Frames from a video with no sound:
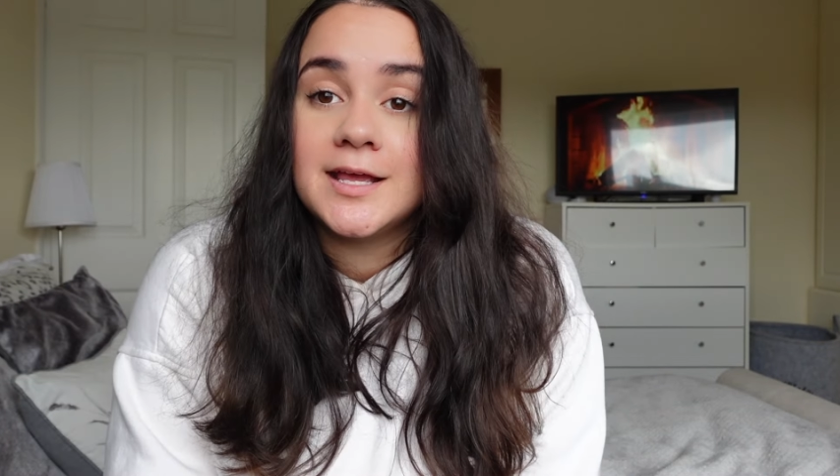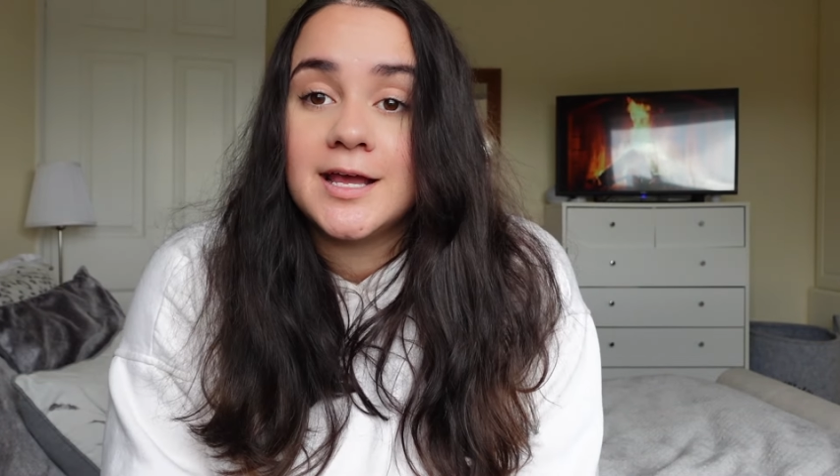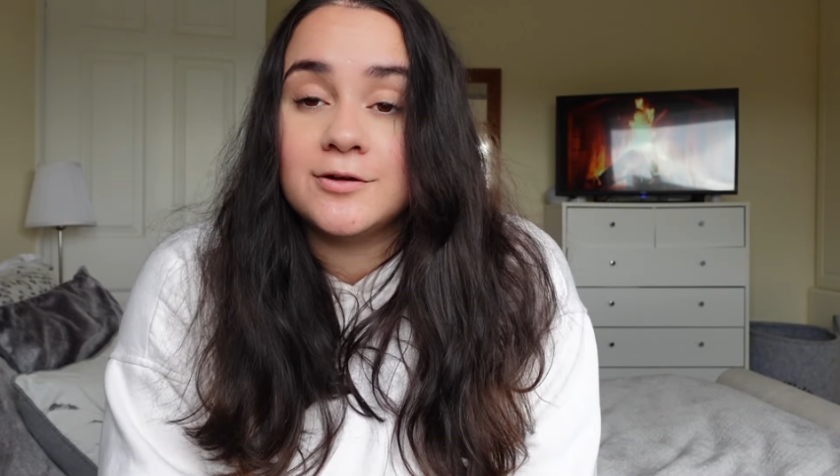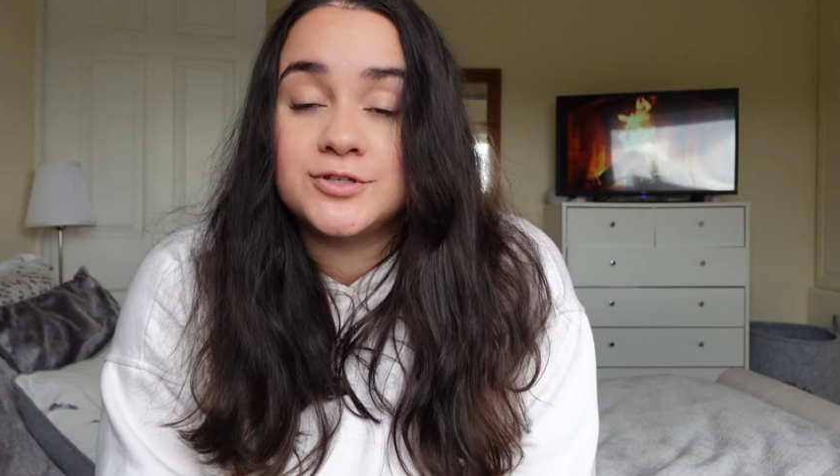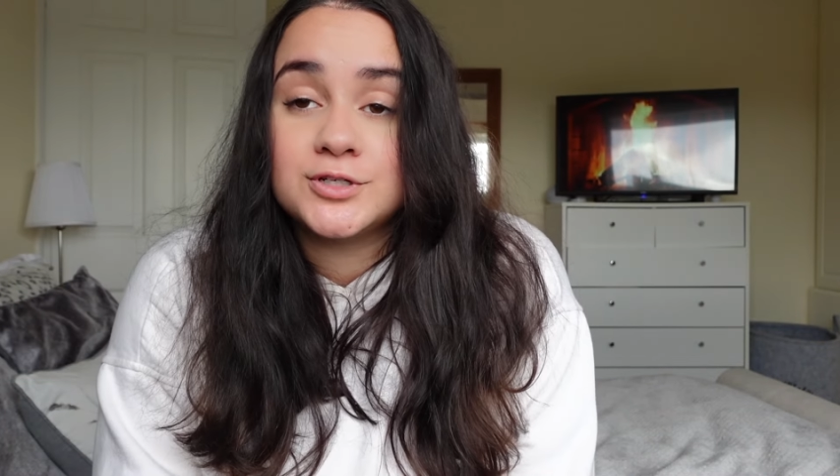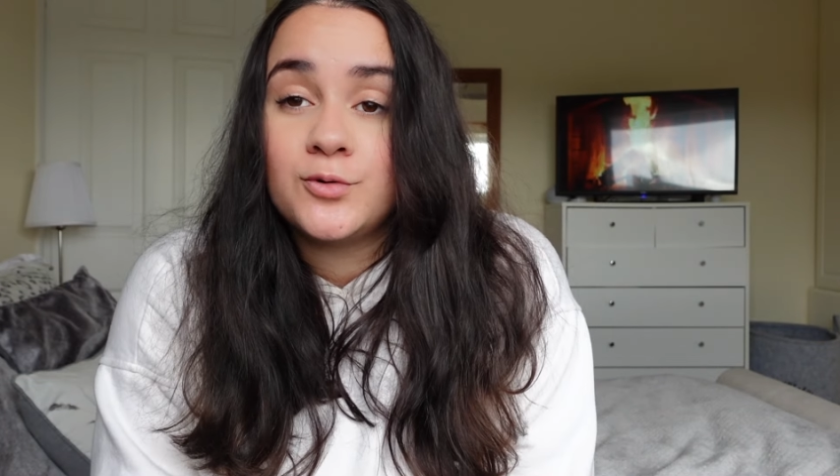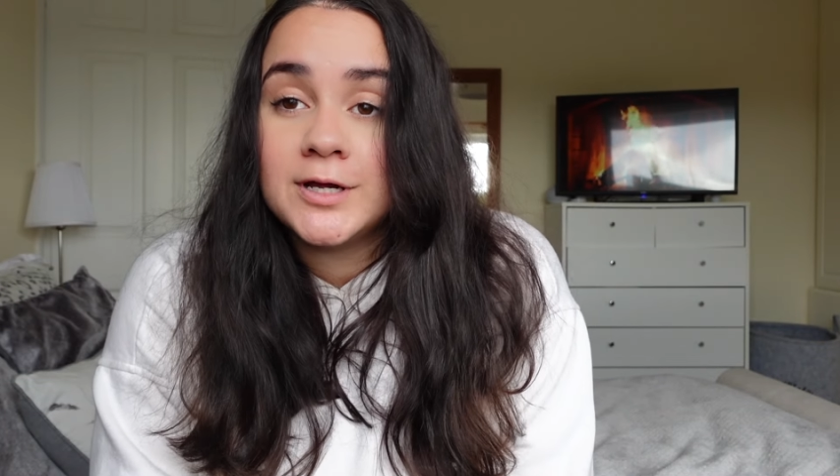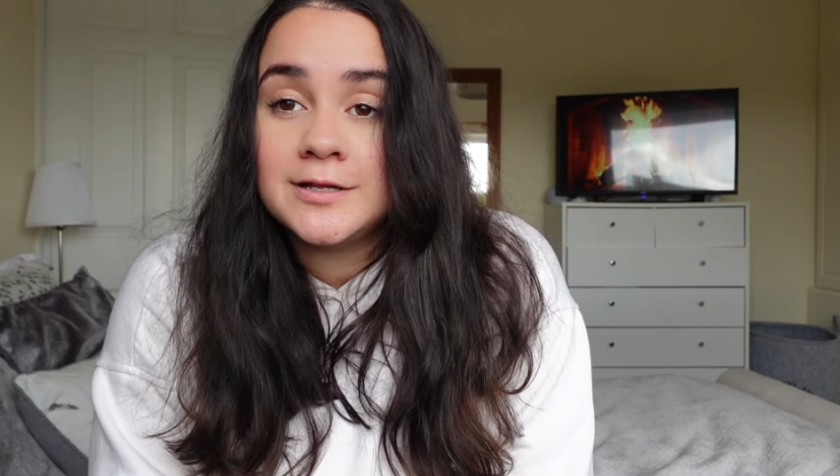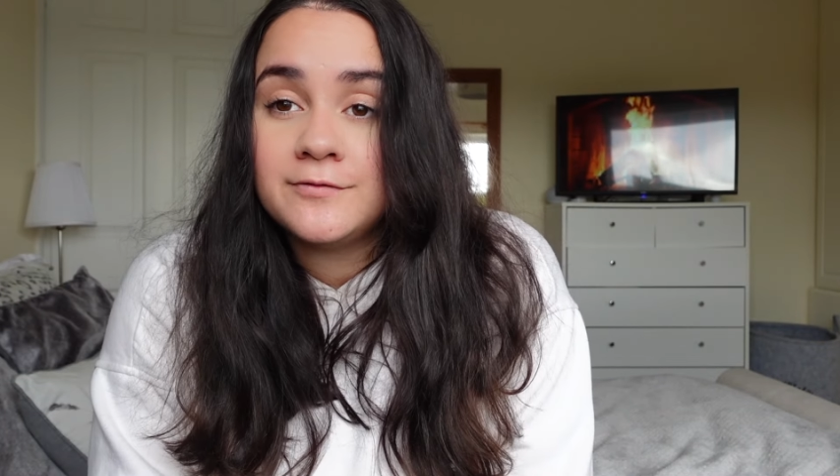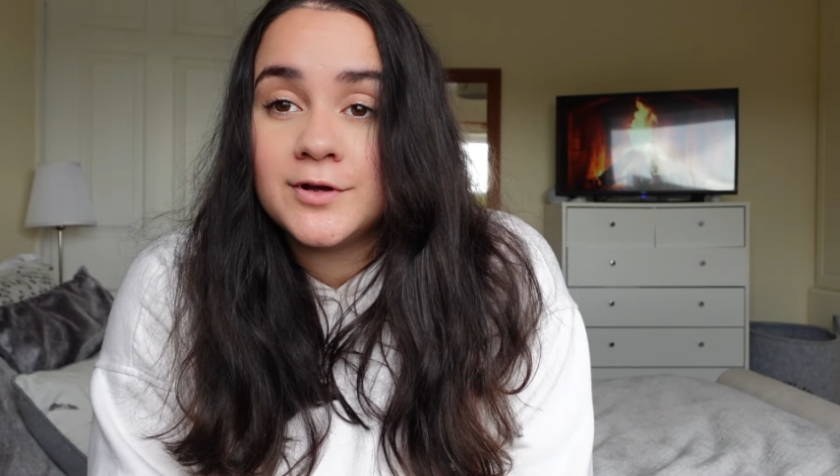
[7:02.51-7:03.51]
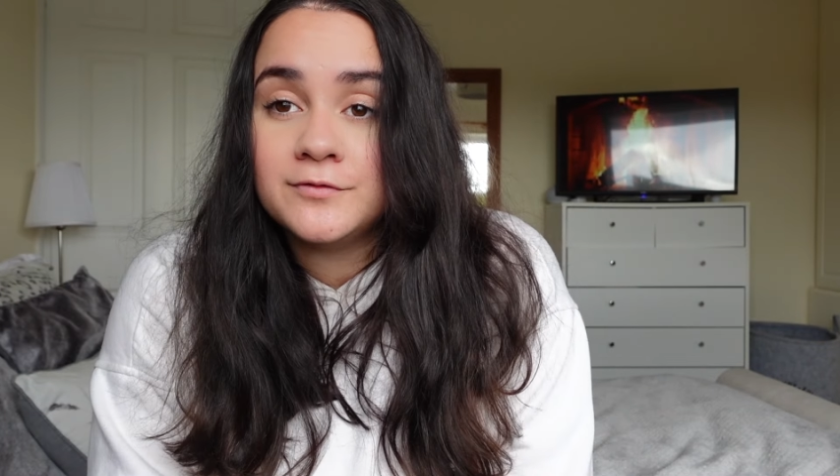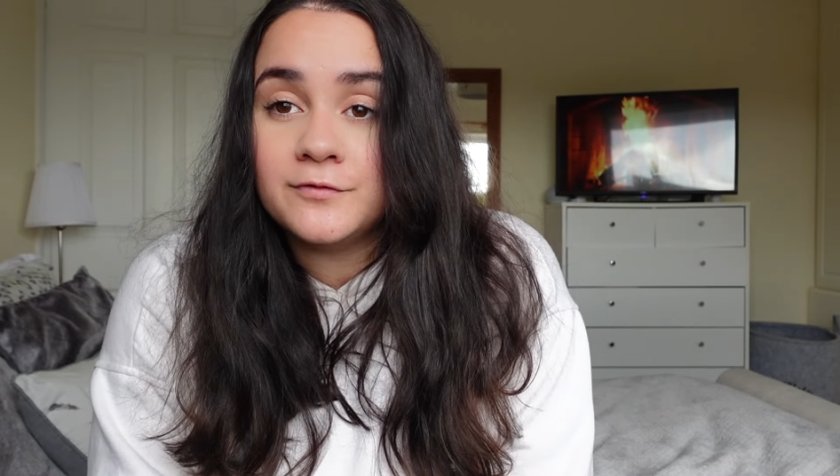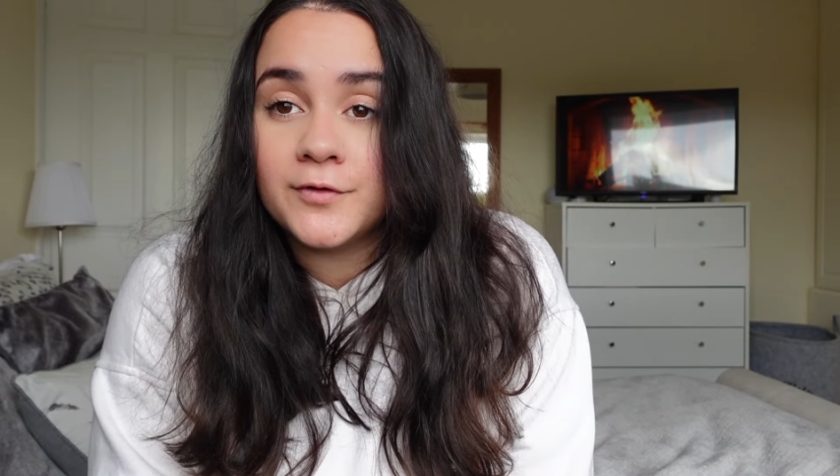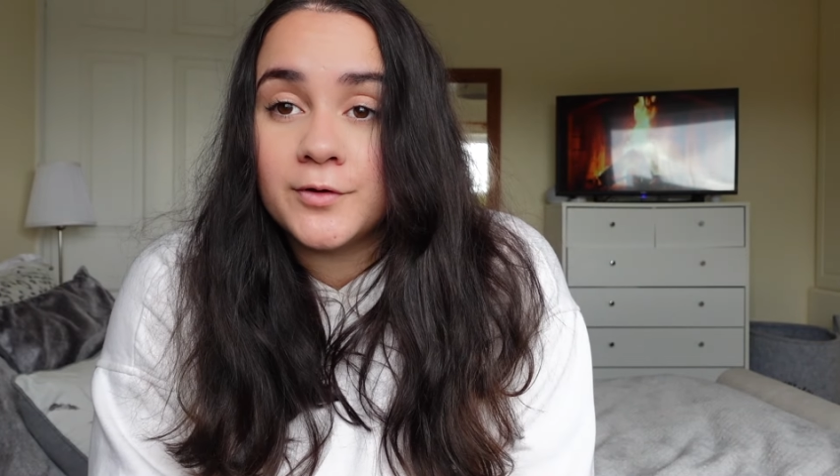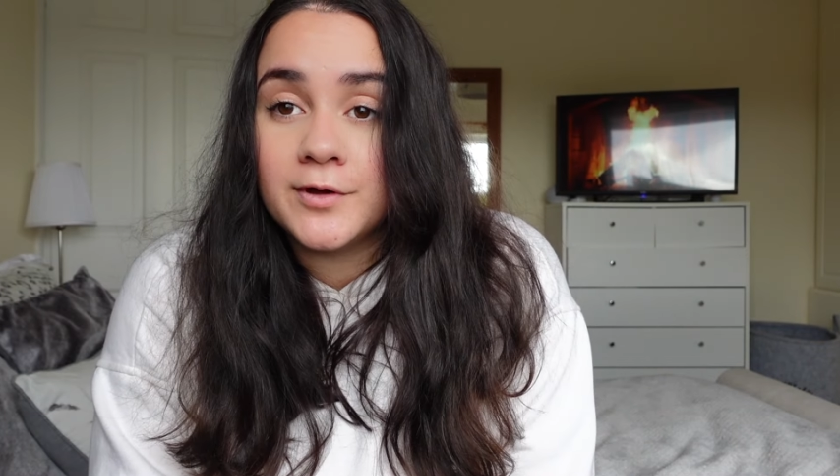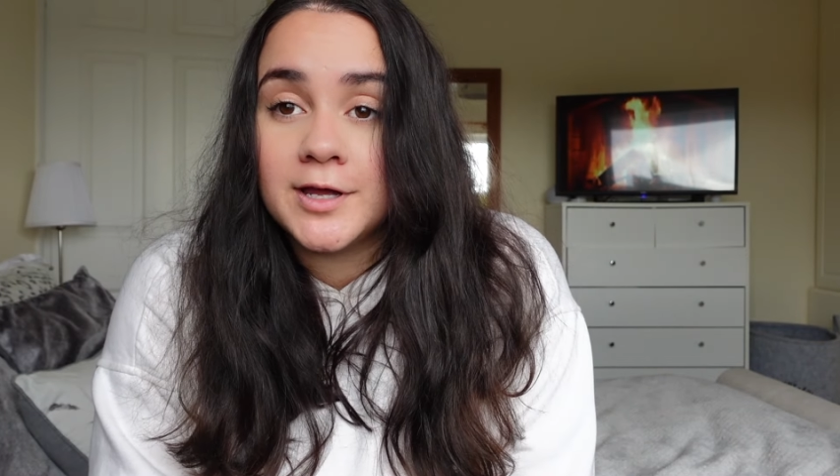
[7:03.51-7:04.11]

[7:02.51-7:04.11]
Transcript: I'll just quickly run through